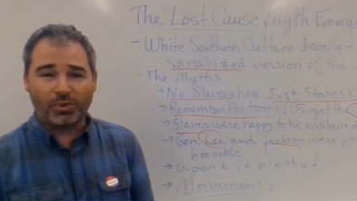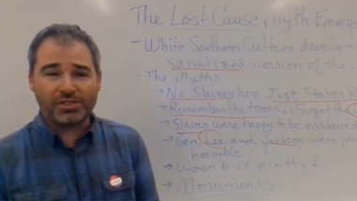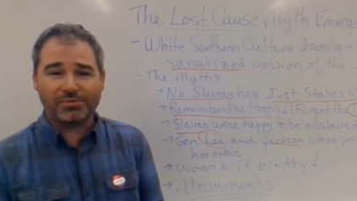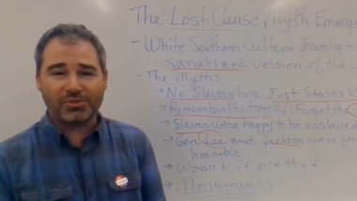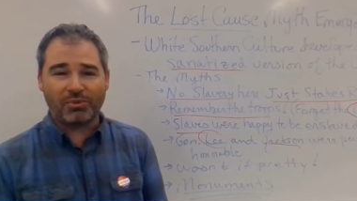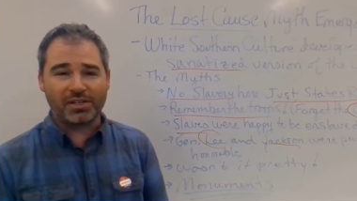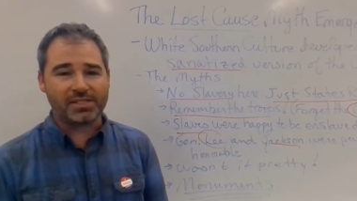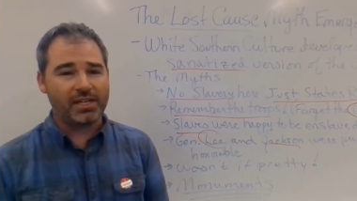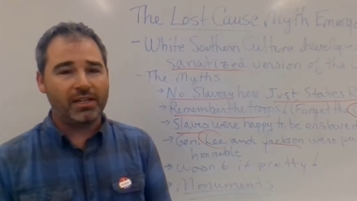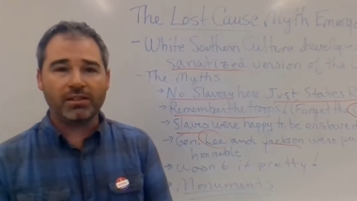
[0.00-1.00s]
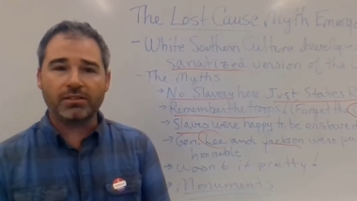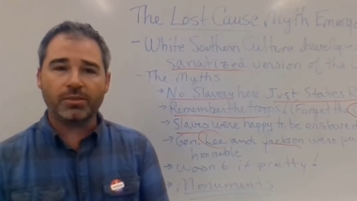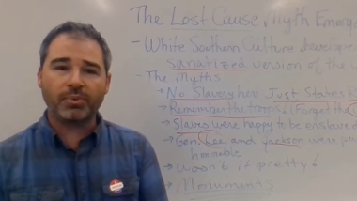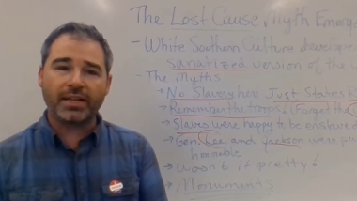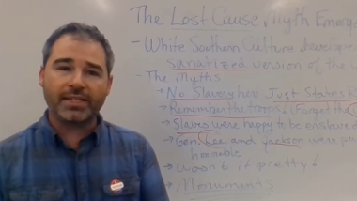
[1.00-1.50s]
worse comes to worse, look
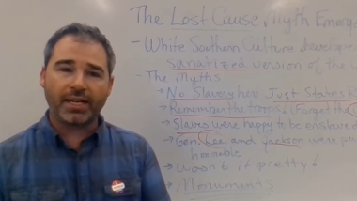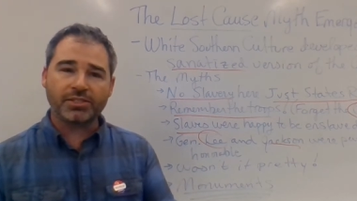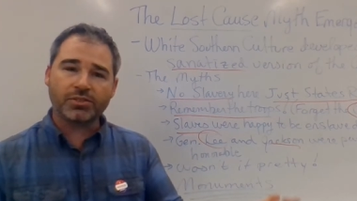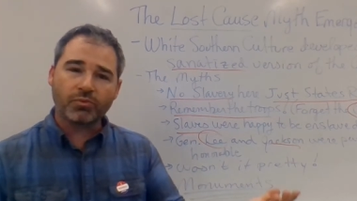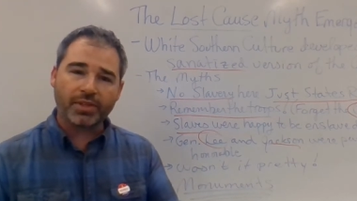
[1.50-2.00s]
at the plantations.